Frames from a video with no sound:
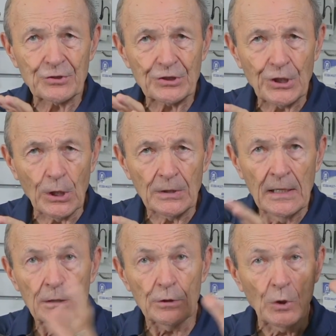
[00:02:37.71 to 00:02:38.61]
skirt,
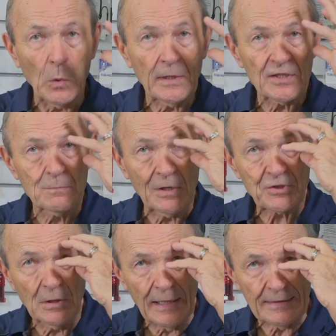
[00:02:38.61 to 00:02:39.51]
you don't get as much
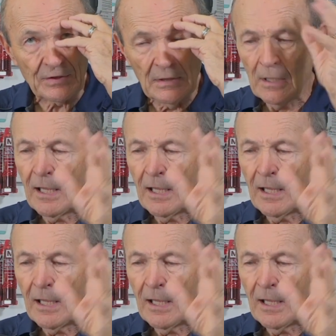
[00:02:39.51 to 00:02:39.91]
light.